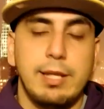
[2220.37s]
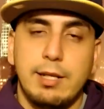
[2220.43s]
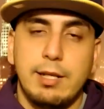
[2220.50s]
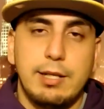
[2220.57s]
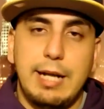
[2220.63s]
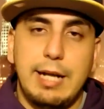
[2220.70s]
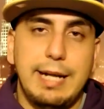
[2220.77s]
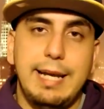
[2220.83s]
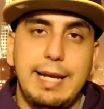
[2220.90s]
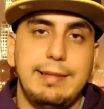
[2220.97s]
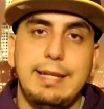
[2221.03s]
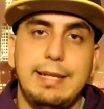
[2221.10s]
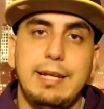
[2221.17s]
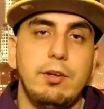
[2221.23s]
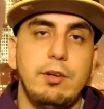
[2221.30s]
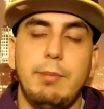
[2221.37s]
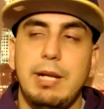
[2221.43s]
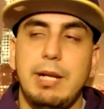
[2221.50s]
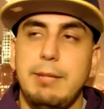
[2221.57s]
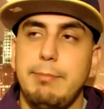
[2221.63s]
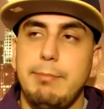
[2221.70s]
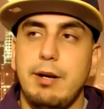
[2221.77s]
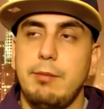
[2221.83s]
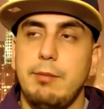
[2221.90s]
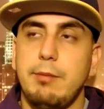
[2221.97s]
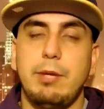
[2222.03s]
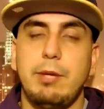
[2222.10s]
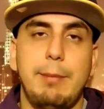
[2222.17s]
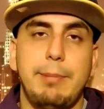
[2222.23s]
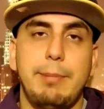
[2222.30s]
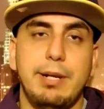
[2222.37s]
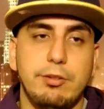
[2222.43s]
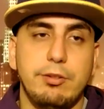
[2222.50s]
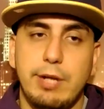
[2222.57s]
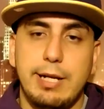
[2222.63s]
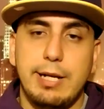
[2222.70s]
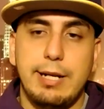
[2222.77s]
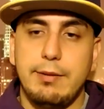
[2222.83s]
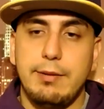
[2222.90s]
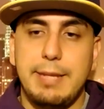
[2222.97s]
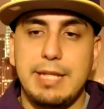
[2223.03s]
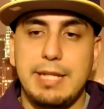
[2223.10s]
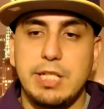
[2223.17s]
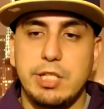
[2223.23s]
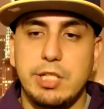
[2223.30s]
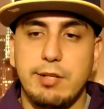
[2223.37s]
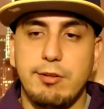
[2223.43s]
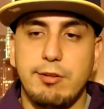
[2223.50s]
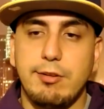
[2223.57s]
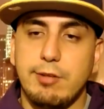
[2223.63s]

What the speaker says: I can't think of nobody better to be repping us right now than Magic Johnson.